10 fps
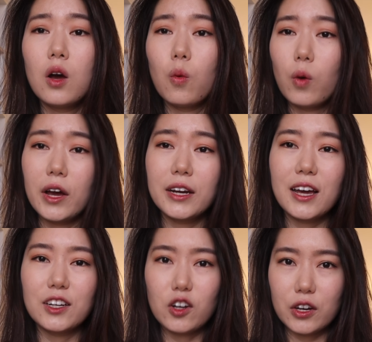
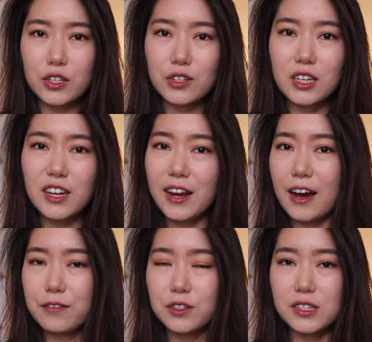one, not to eat
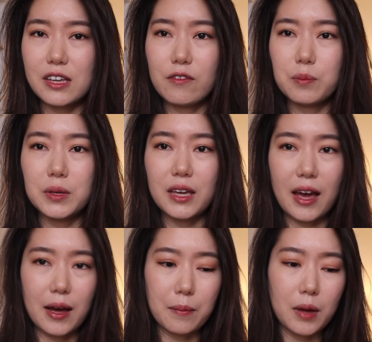after 7
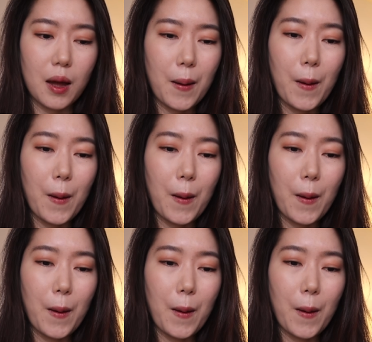p.m.,